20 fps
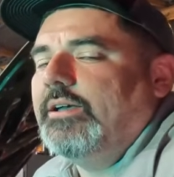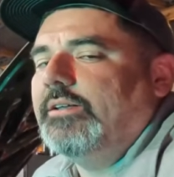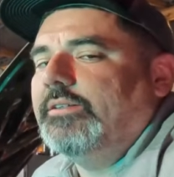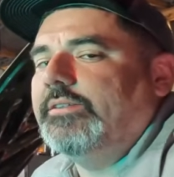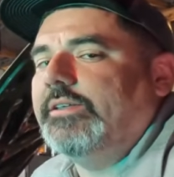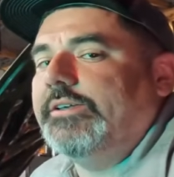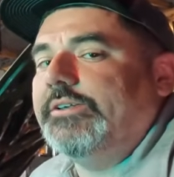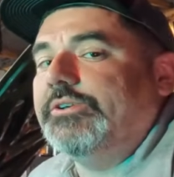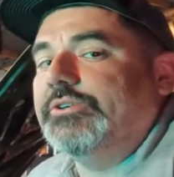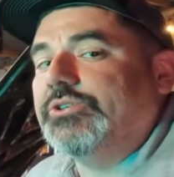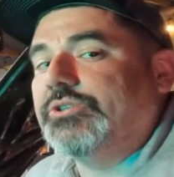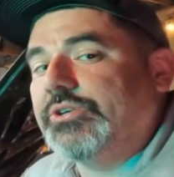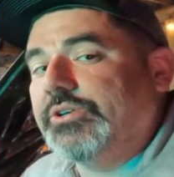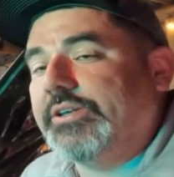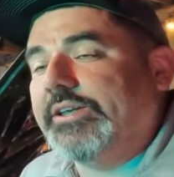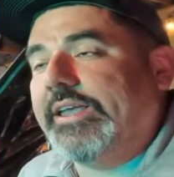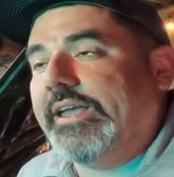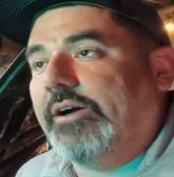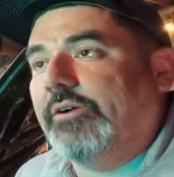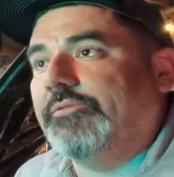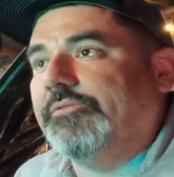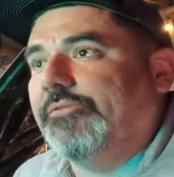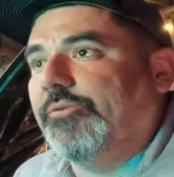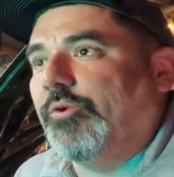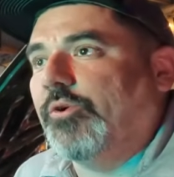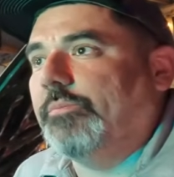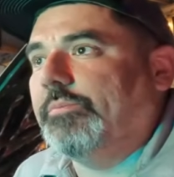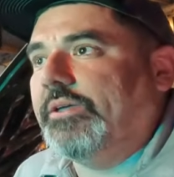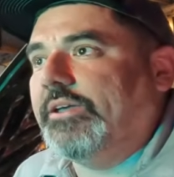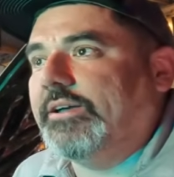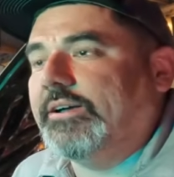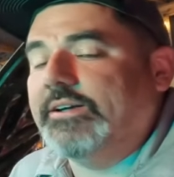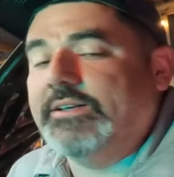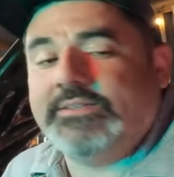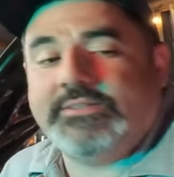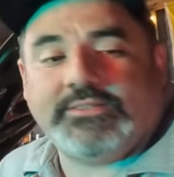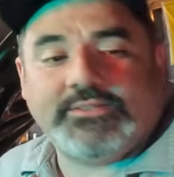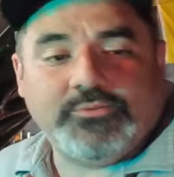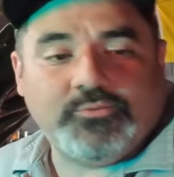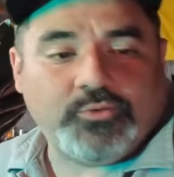that you should account for,
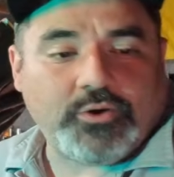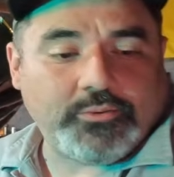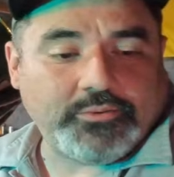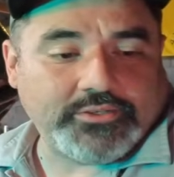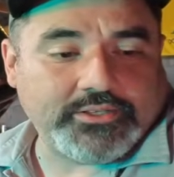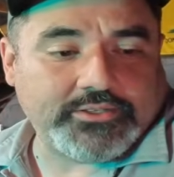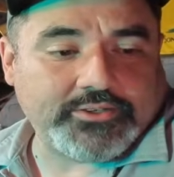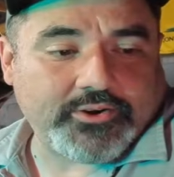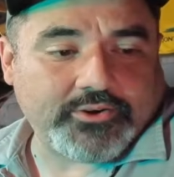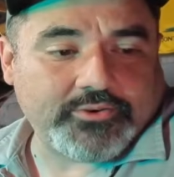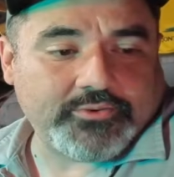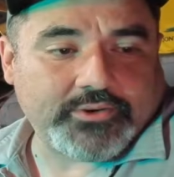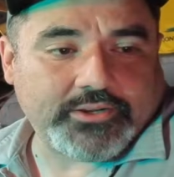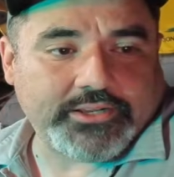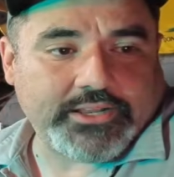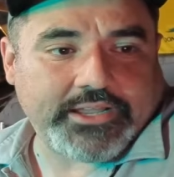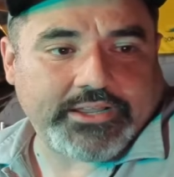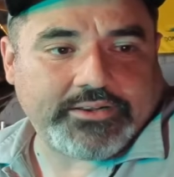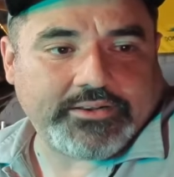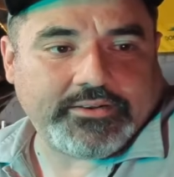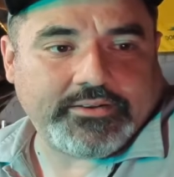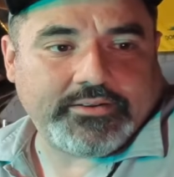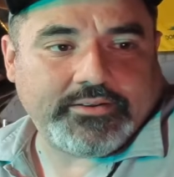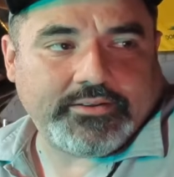because what was the total on that?